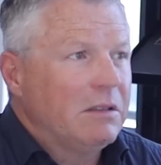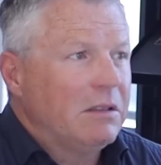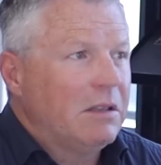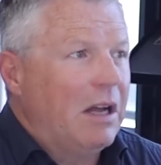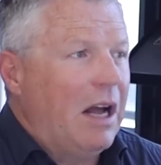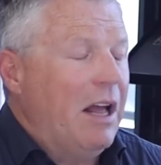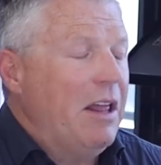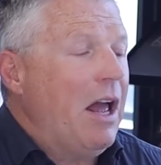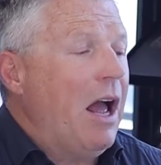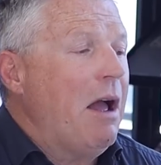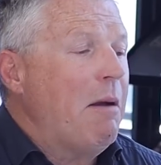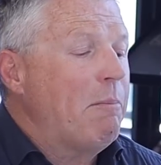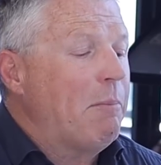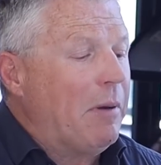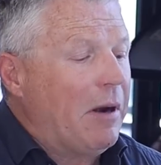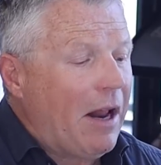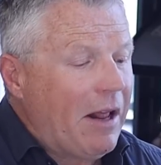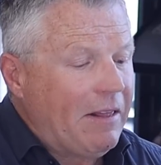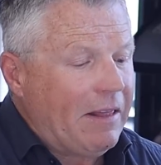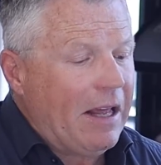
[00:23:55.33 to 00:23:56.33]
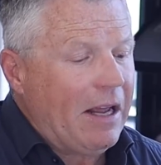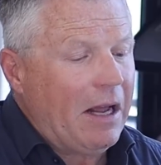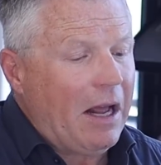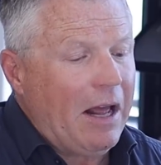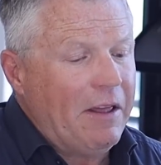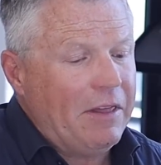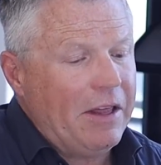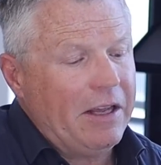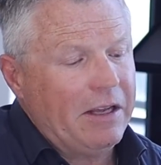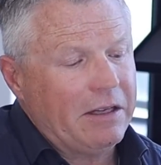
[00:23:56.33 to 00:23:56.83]
But I
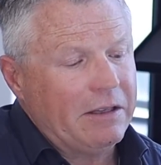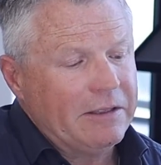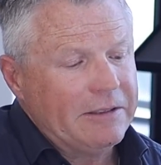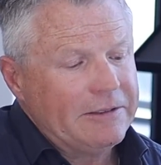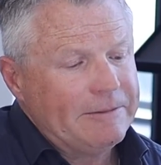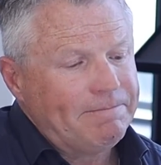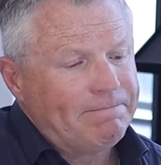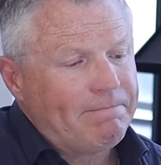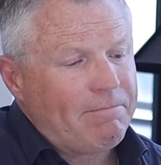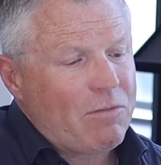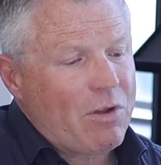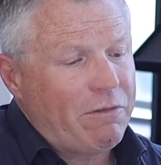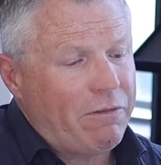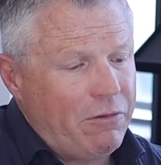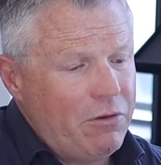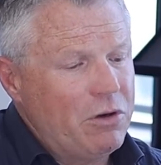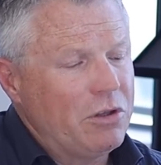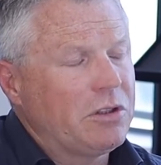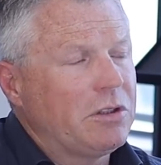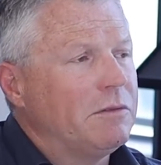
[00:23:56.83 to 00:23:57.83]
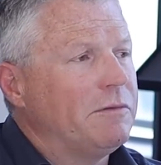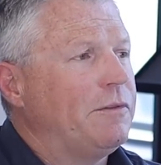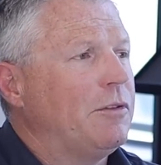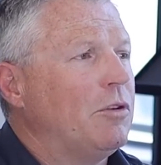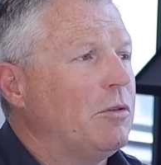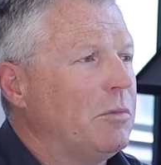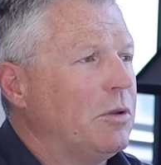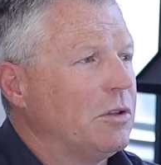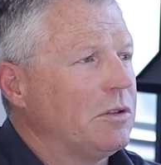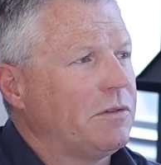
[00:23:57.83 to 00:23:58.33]
think first and
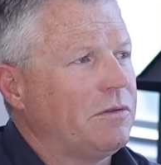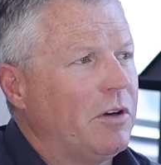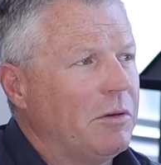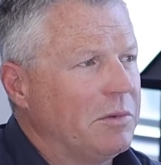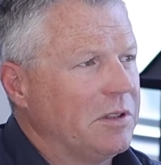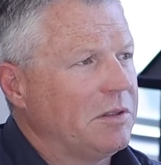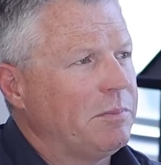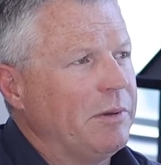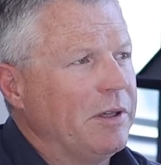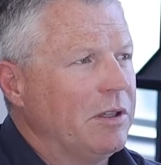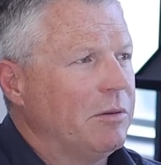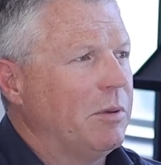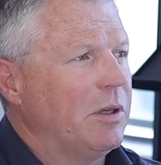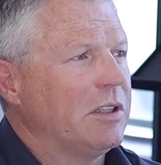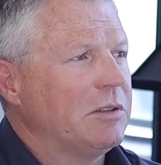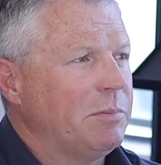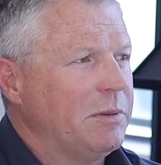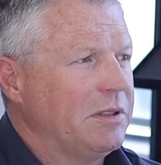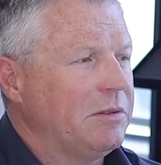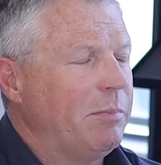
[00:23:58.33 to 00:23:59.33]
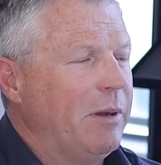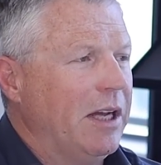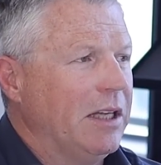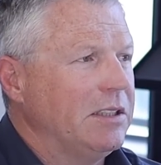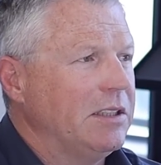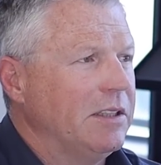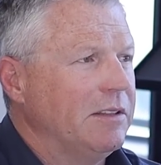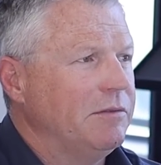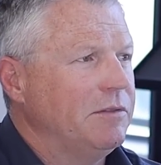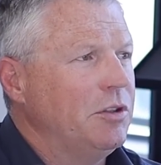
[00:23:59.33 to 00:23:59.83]
foremost, from a Springboks
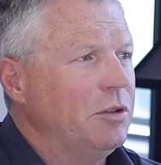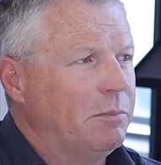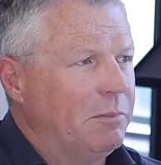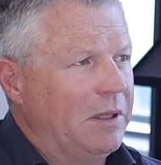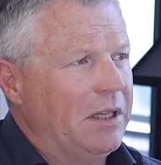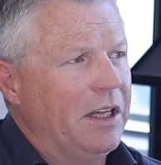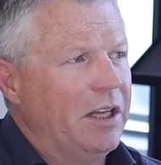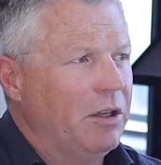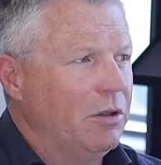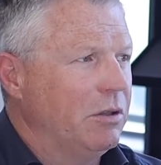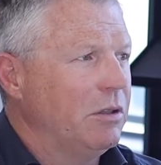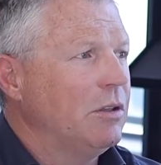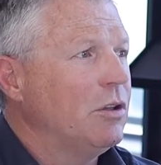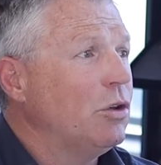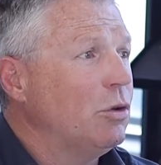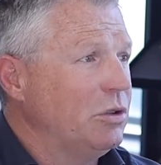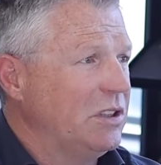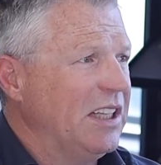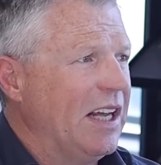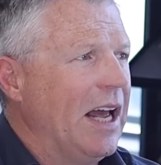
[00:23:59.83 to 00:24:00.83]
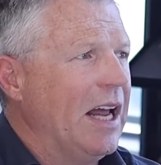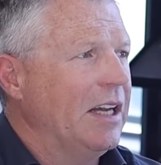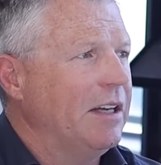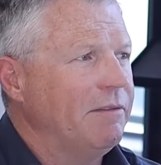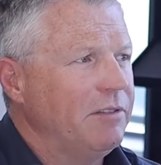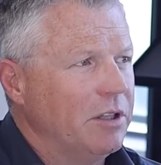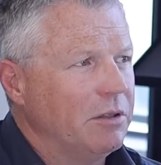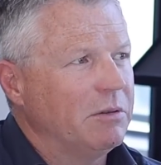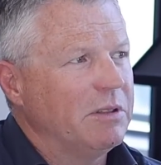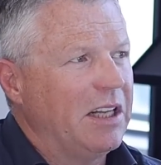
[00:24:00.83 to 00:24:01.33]
perspective, you pay who's ahead
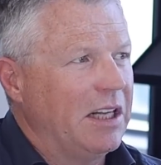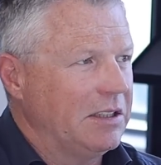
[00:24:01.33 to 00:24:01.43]
of you, and